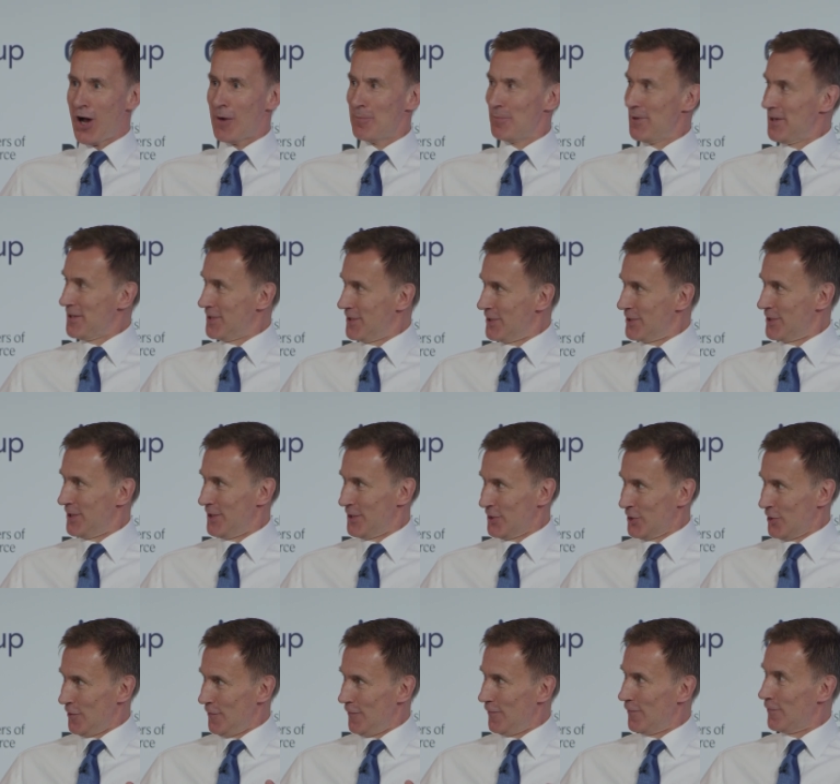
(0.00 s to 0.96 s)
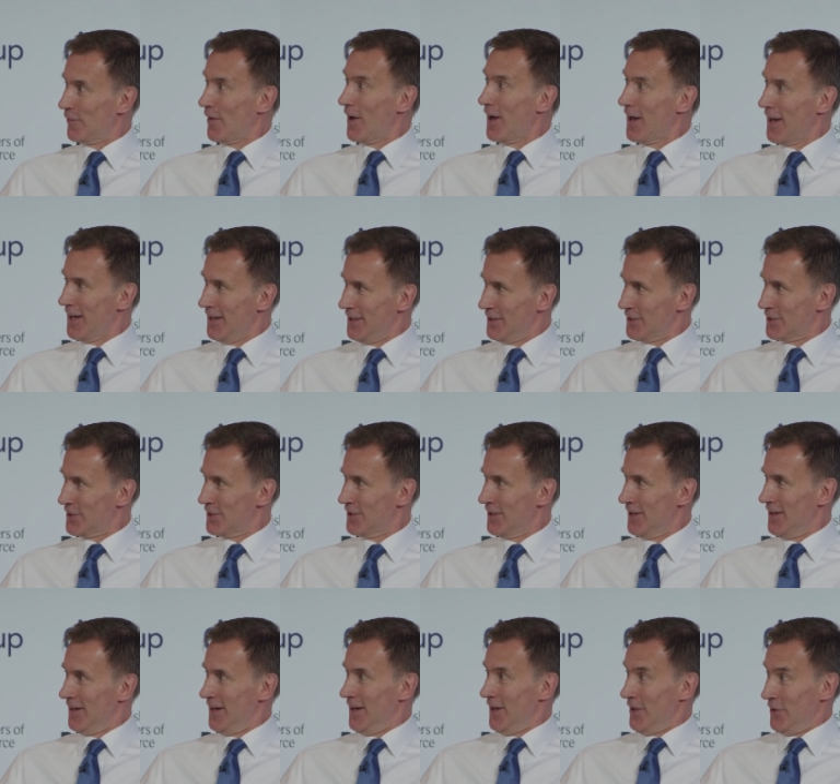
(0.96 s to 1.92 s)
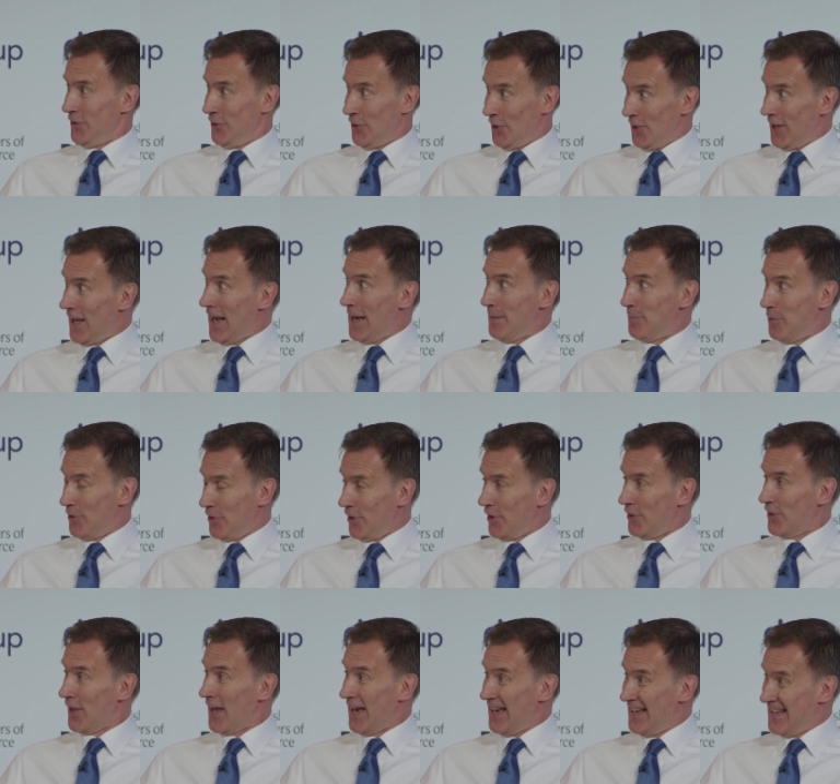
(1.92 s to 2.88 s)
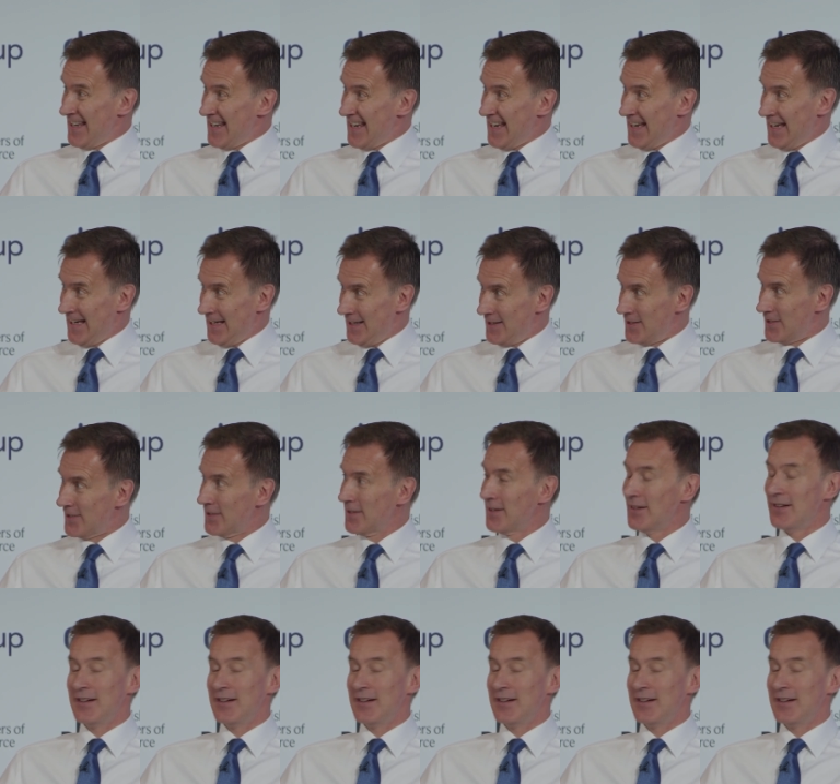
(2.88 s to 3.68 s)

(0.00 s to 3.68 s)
our businesses can find the labour that they need